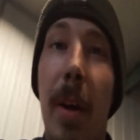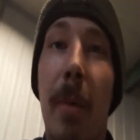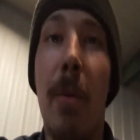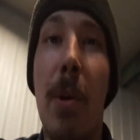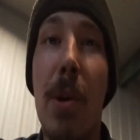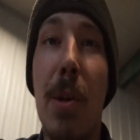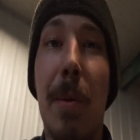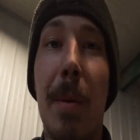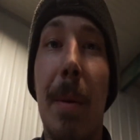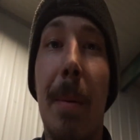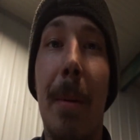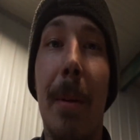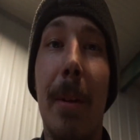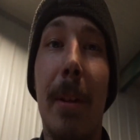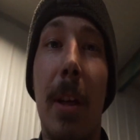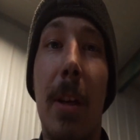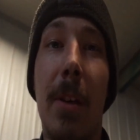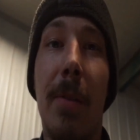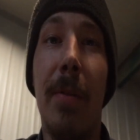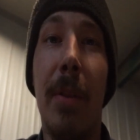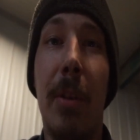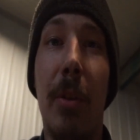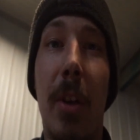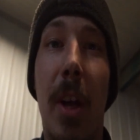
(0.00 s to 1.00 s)
in once by
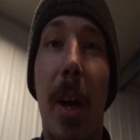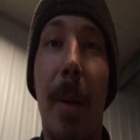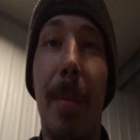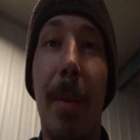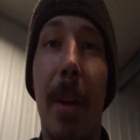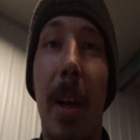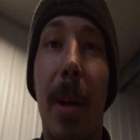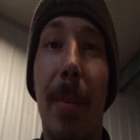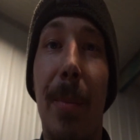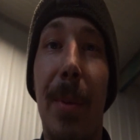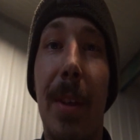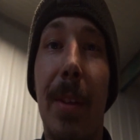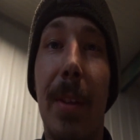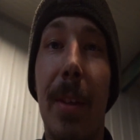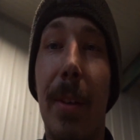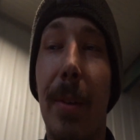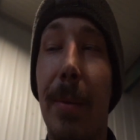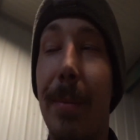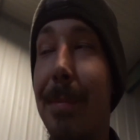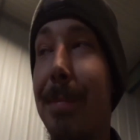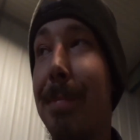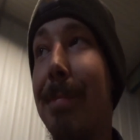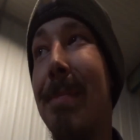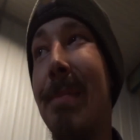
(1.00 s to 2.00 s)
myself and dropped it on me, so
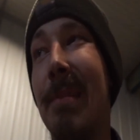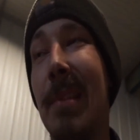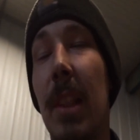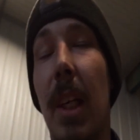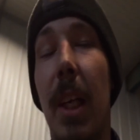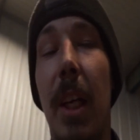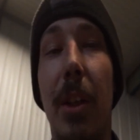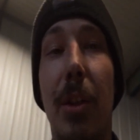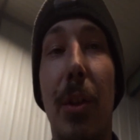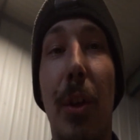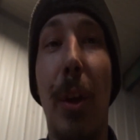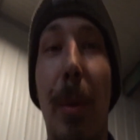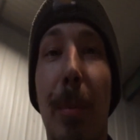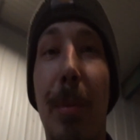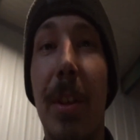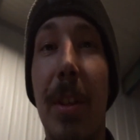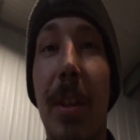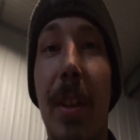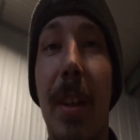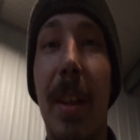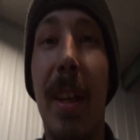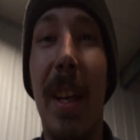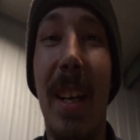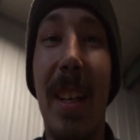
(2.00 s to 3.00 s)
he showed up just
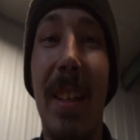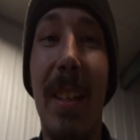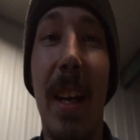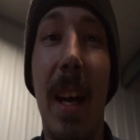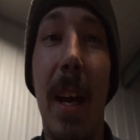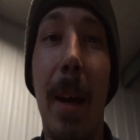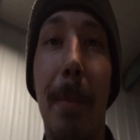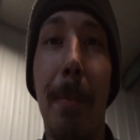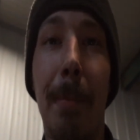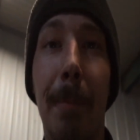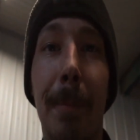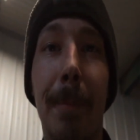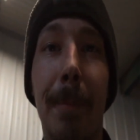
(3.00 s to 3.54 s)
in the nick of time.